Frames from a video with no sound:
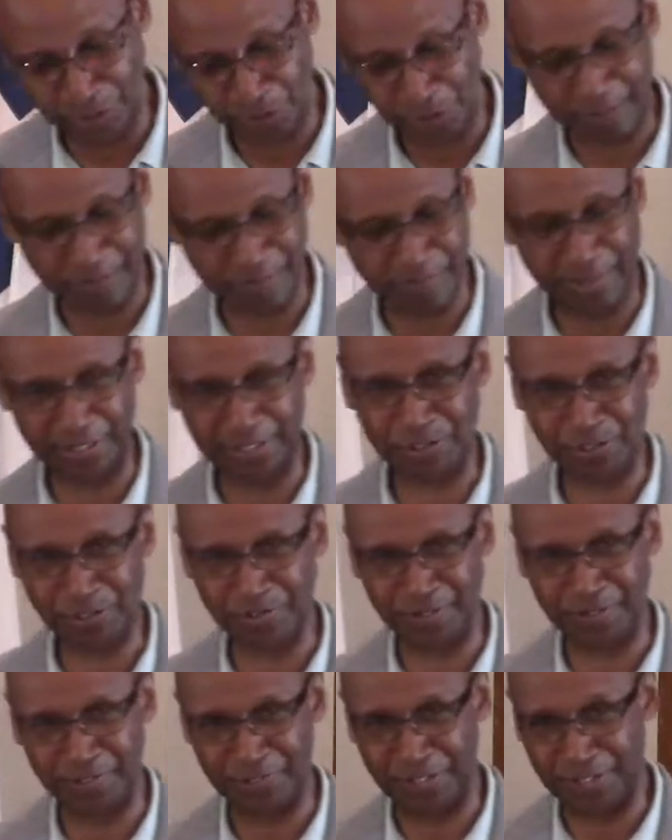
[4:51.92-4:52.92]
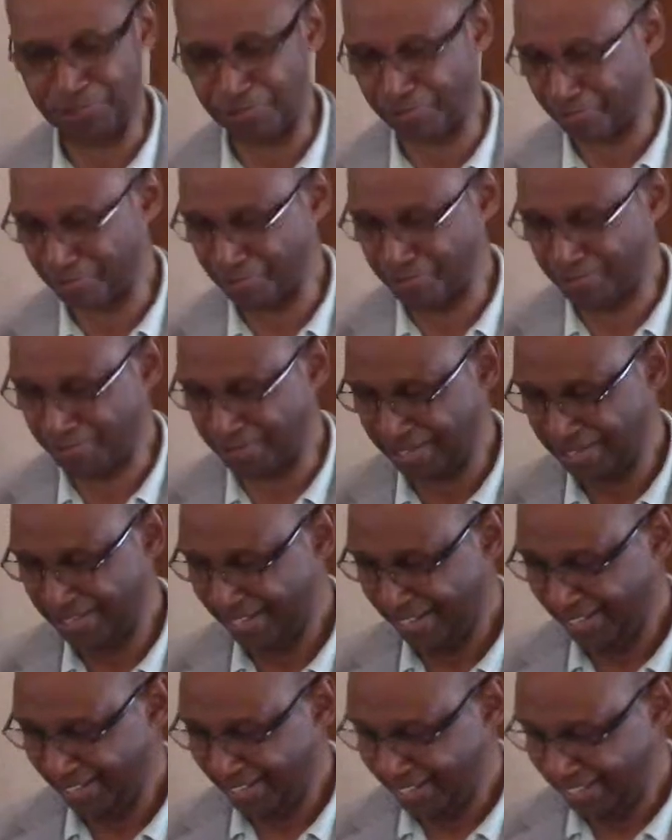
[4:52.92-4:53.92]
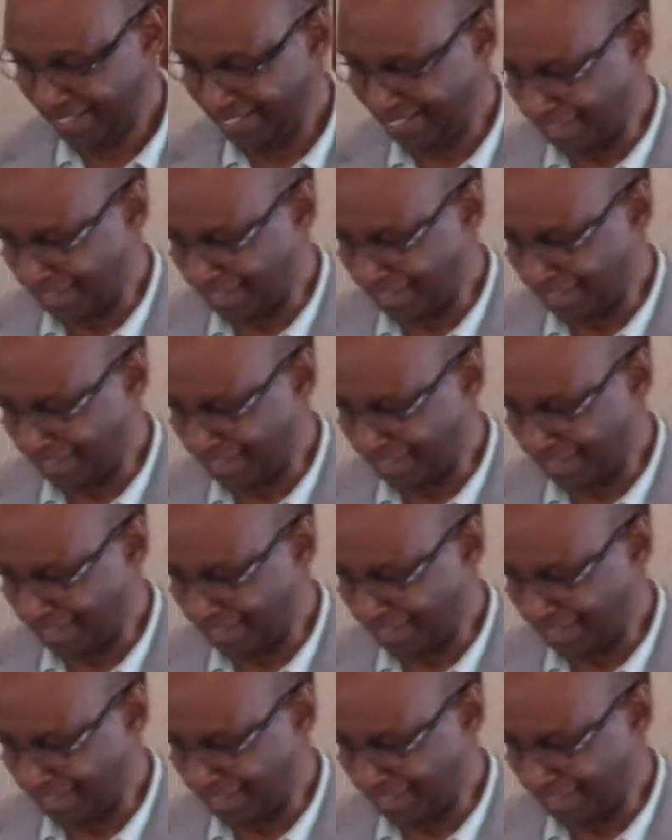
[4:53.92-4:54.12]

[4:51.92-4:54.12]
a picture of these roots they